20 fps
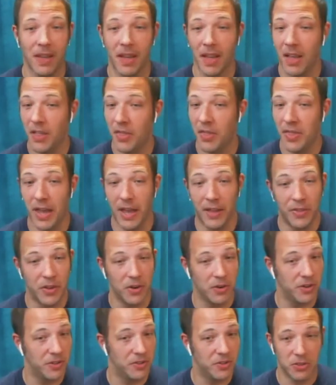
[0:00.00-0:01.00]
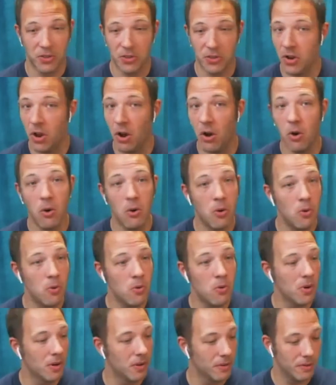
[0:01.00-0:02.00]
that there are
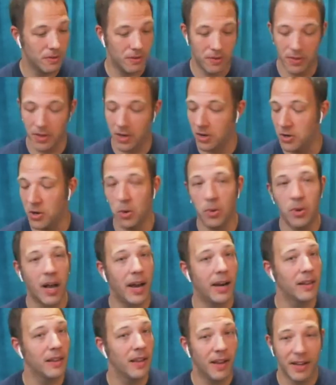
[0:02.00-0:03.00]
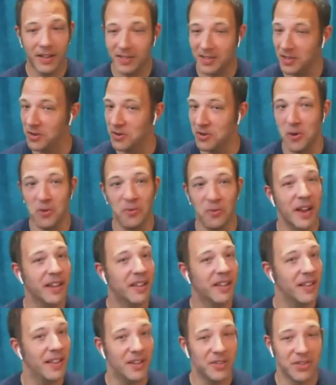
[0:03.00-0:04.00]
no guidelines, there are no
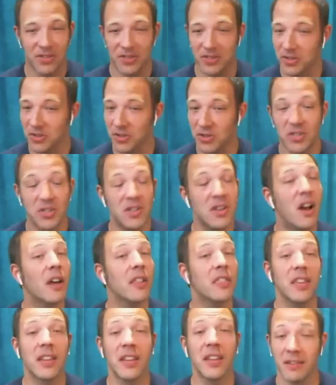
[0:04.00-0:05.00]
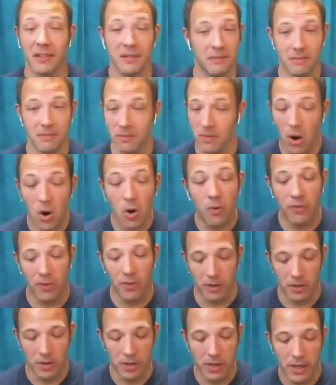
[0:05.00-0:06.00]
regulations, there's nothing over.
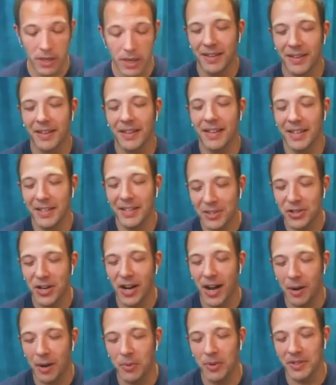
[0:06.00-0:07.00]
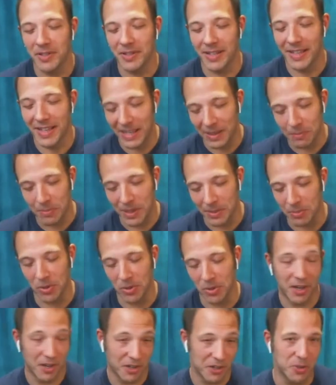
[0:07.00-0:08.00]
His job was to keep people
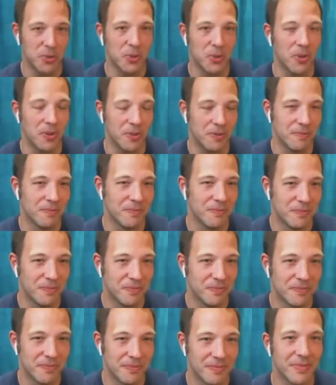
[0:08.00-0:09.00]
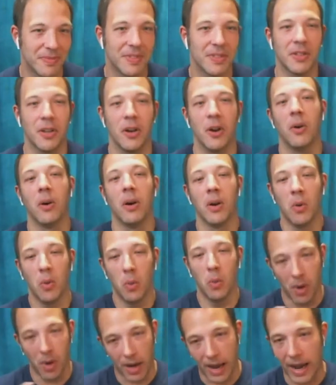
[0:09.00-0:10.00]
on Google. So
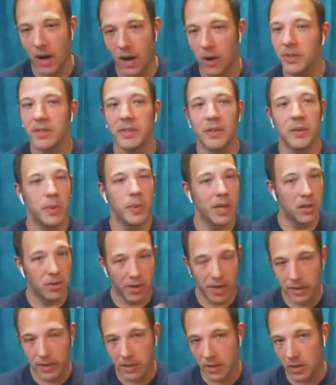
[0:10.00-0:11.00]
how is it we create the user